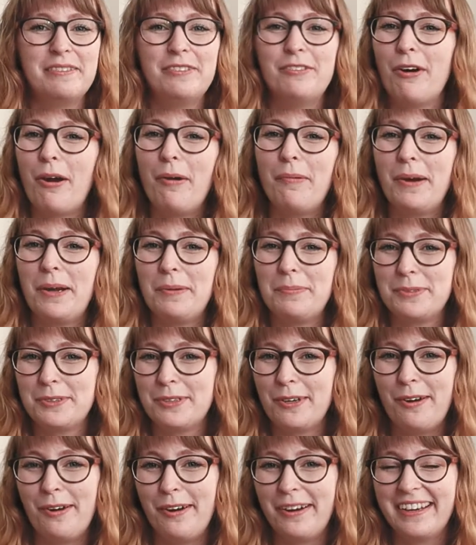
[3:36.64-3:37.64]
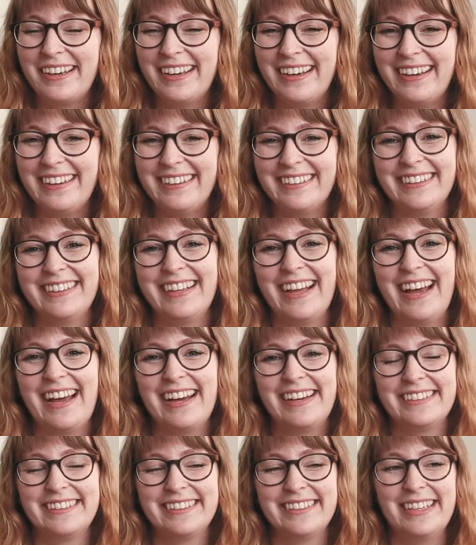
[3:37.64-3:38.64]
grown-ups talking
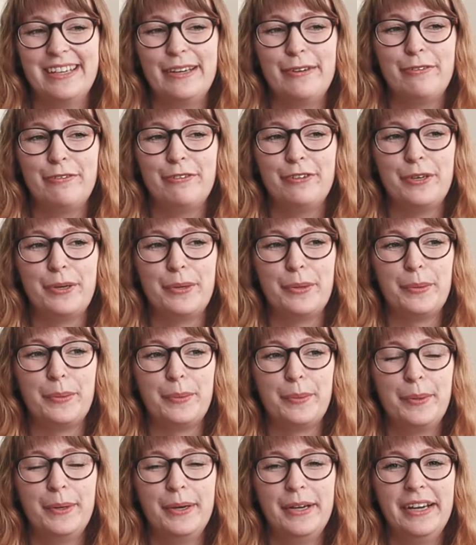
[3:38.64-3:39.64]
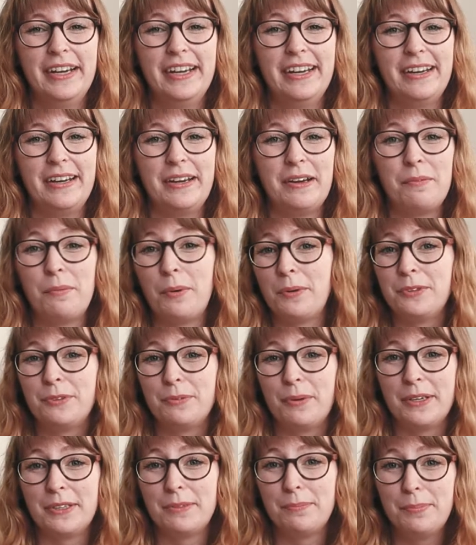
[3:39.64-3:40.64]
that if you want to
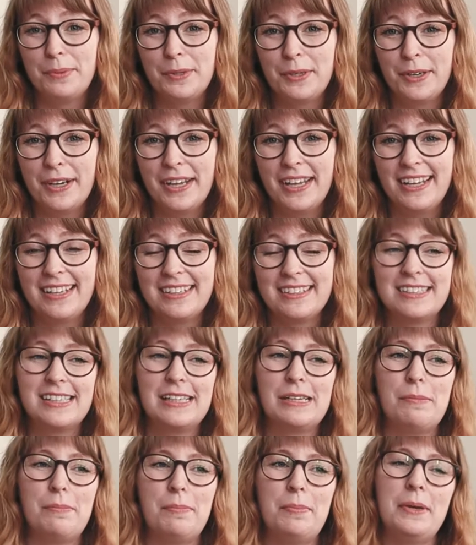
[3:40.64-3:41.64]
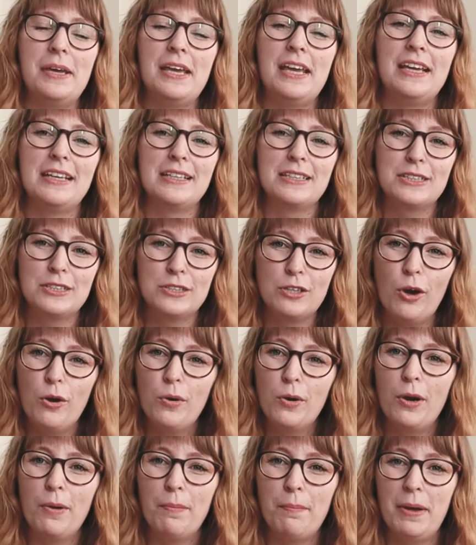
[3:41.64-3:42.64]
write a book, it's gonna be
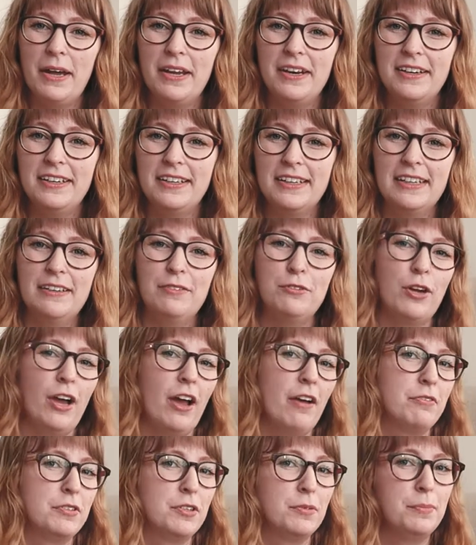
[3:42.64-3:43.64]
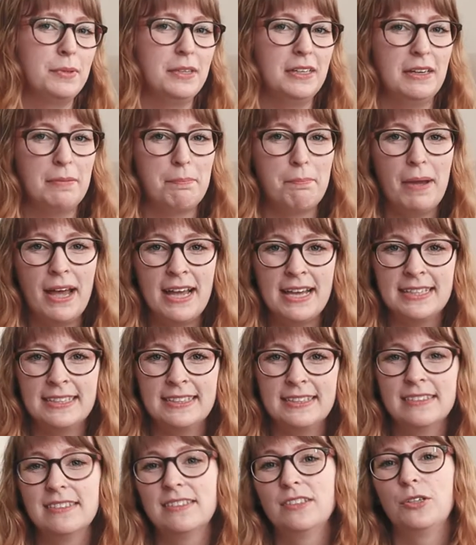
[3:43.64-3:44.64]
so competitive, you have to be the
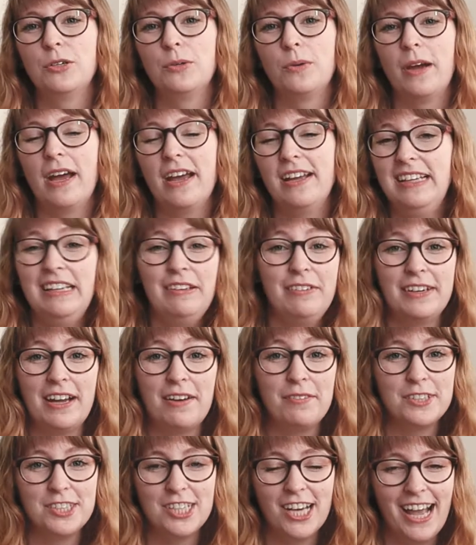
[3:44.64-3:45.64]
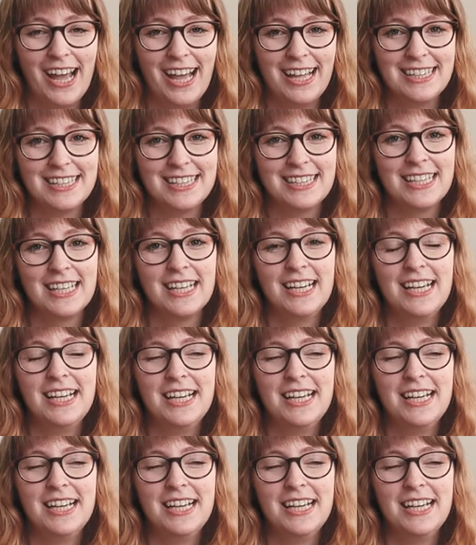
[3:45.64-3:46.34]
best to even have a chance.